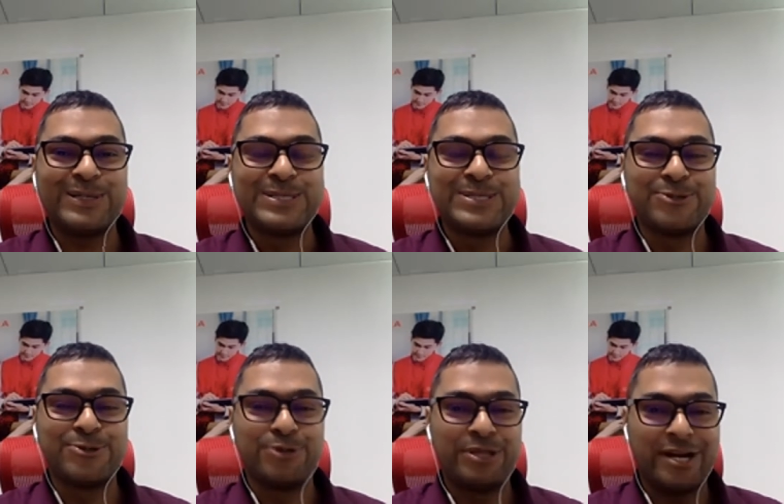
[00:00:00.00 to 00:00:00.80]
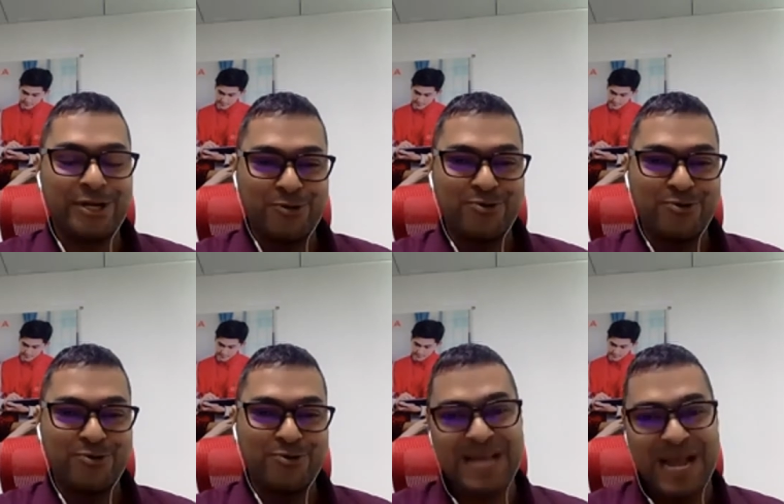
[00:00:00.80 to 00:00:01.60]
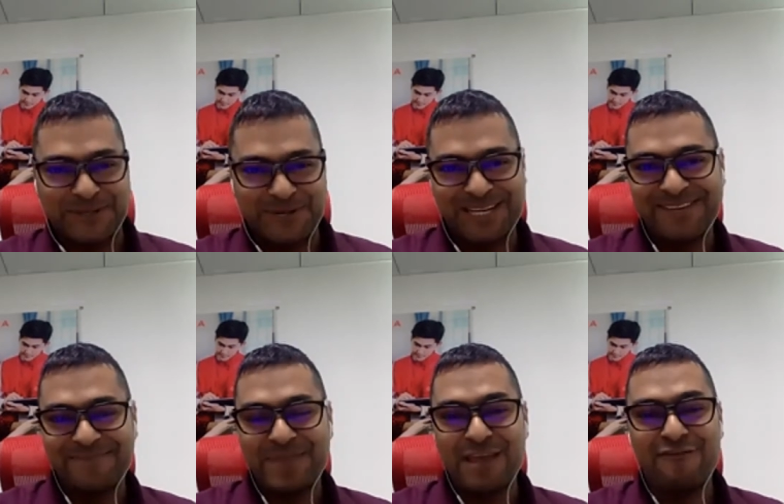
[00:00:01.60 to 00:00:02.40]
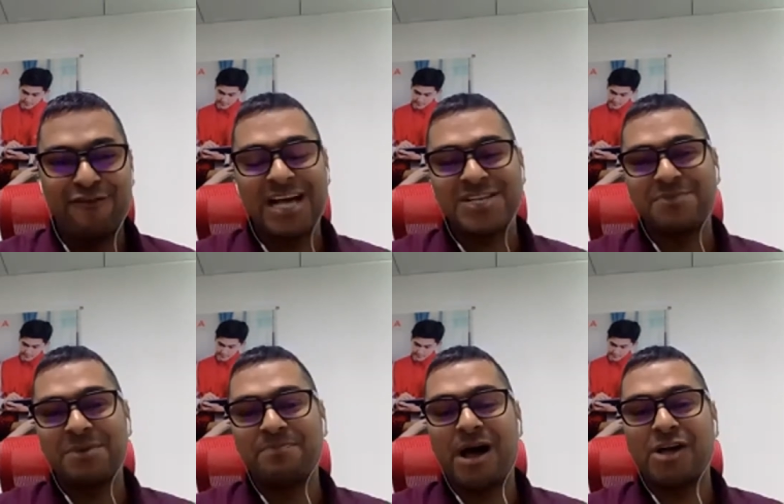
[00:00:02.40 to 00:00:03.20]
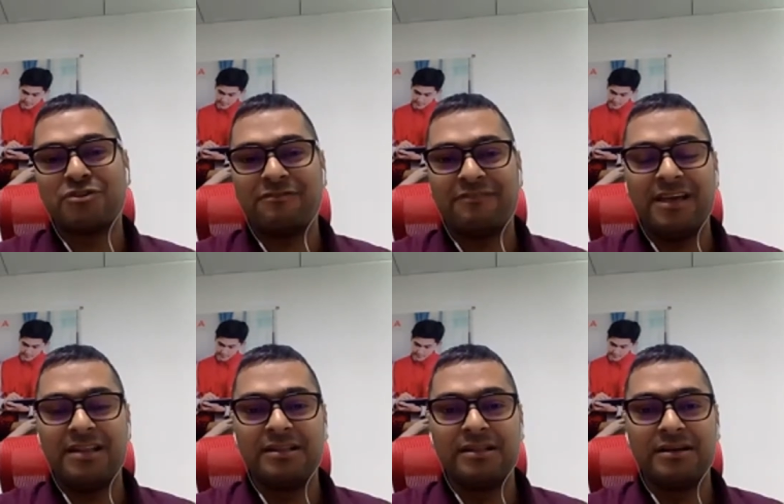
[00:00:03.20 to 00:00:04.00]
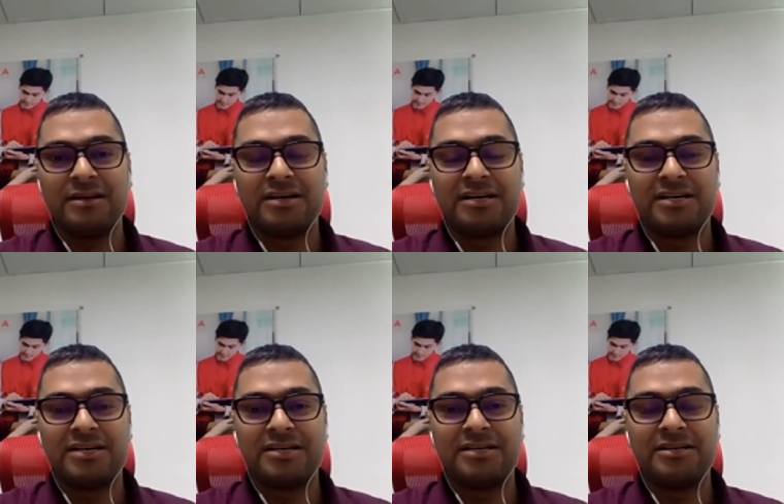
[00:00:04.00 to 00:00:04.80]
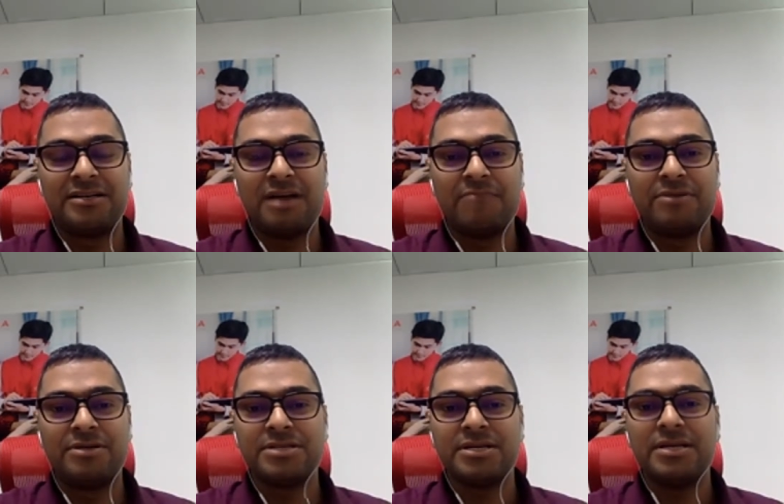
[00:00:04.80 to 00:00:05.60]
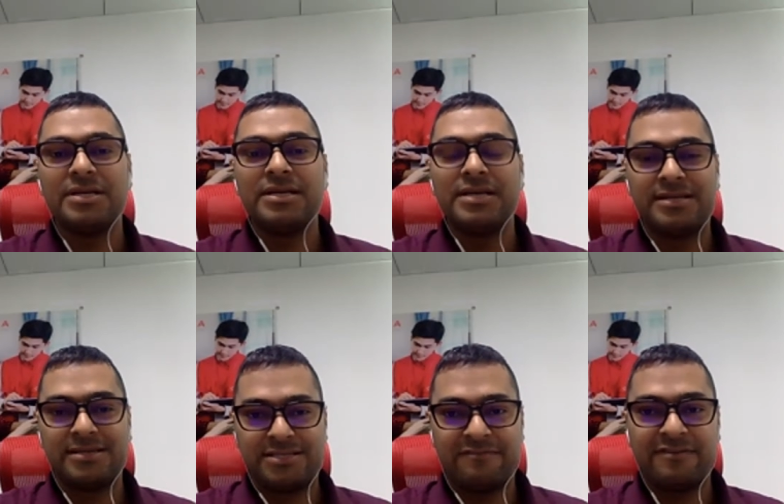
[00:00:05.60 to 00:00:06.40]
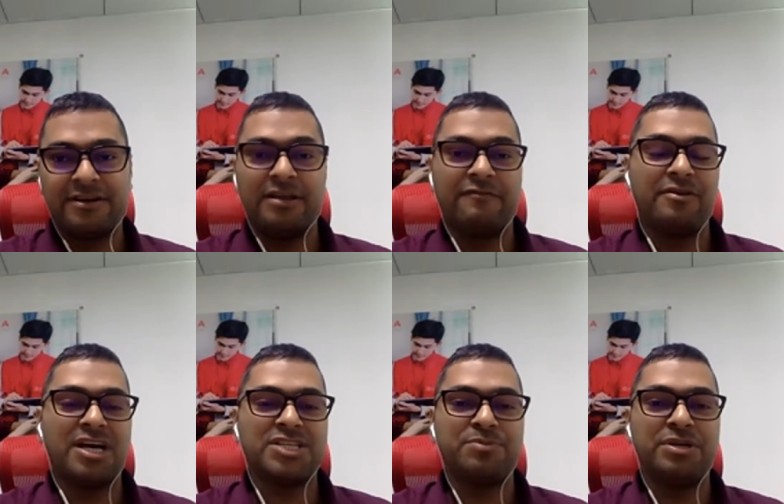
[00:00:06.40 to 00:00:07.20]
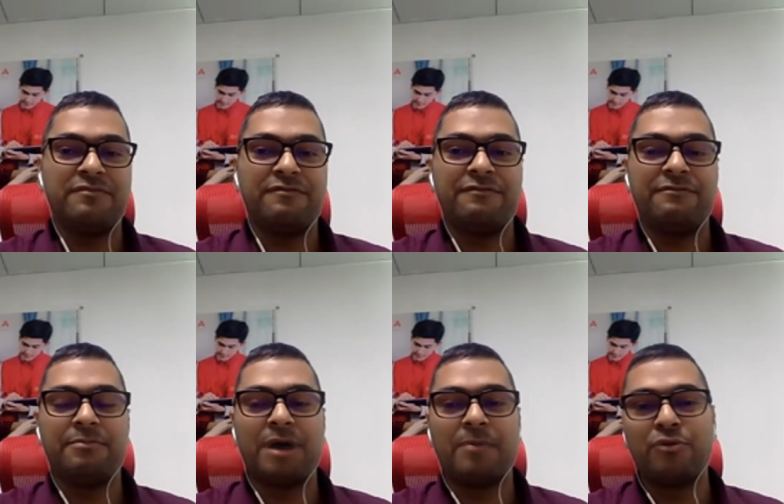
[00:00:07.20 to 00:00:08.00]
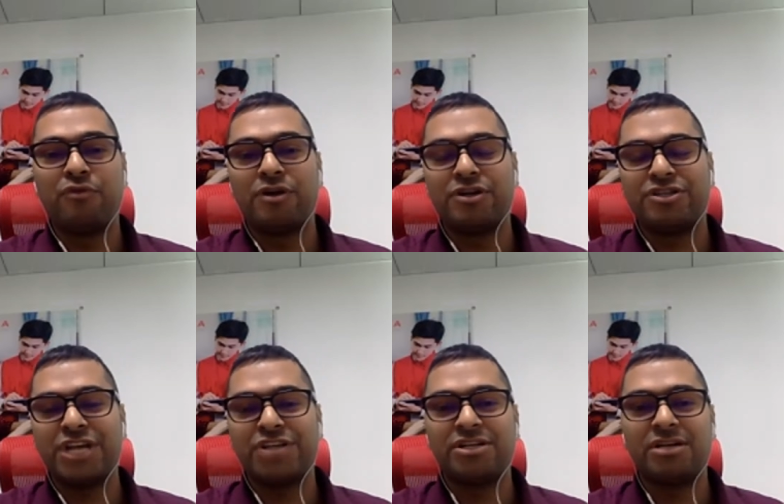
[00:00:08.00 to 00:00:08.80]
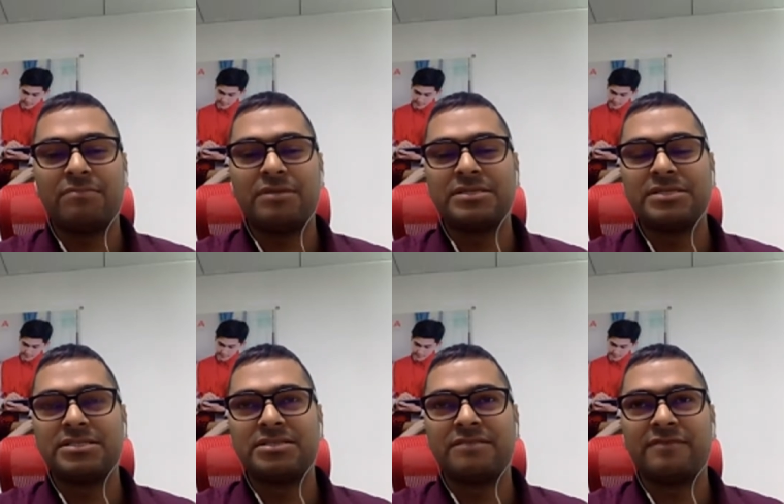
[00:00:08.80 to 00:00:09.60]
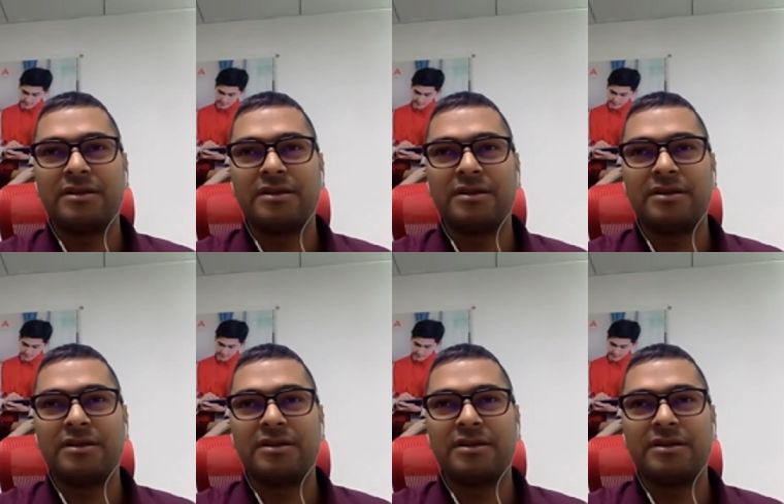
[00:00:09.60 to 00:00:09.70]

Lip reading: So there are two numbers actually. If you ask me pass or fail numbers, it is different. If you ask me approve or rejection numbers, it's different.